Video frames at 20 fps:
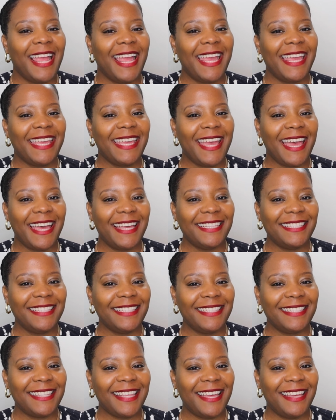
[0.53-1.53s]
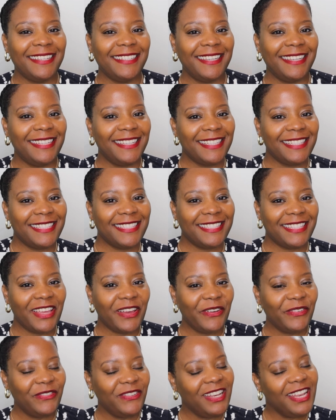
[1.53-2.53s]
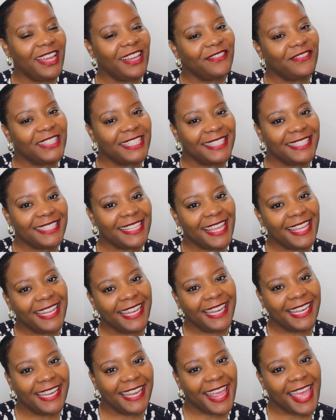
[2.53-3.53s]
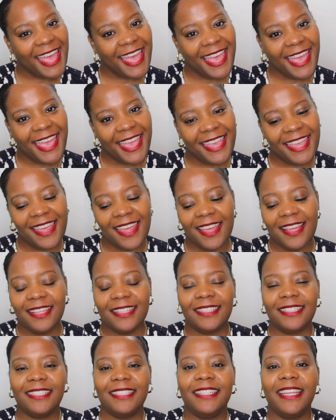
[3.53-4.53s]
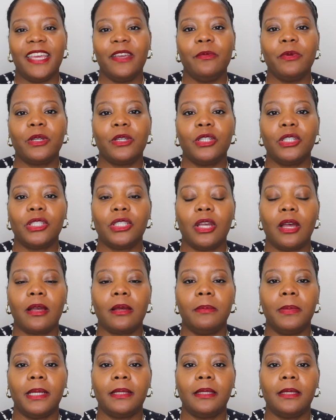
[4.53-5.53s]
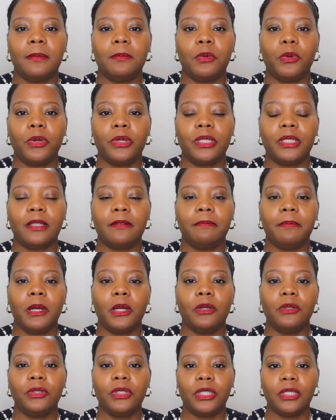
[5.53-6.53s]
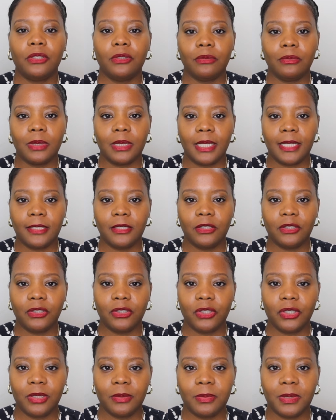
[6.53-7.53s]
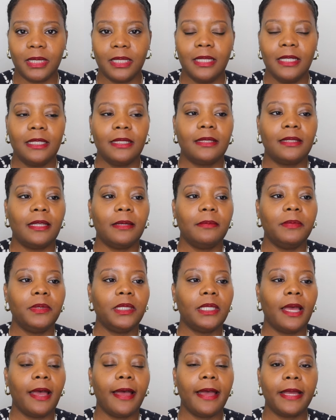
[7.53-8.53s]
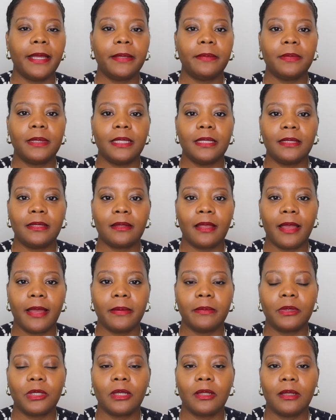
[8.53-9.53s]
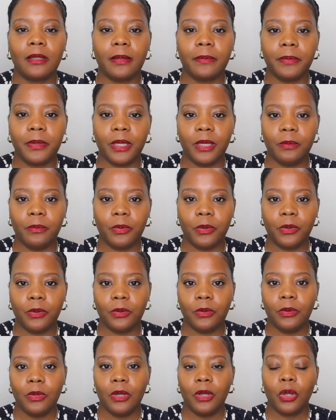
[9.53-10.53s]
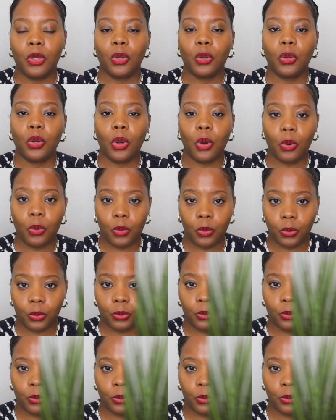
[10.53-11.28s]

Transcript: Hey guys, it's Sonya and it's Self Love Sunday. Today we're going to talk about the importance of purging your relationships. Sometimes it's time to let people go.